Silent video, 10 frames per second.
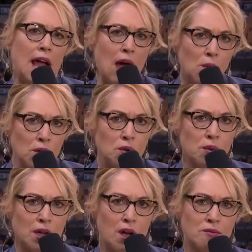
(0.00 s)
How are
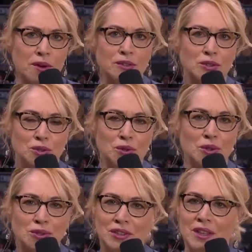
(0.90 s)
you recovering to
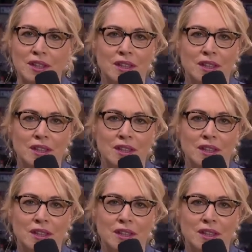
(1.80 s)
shooters?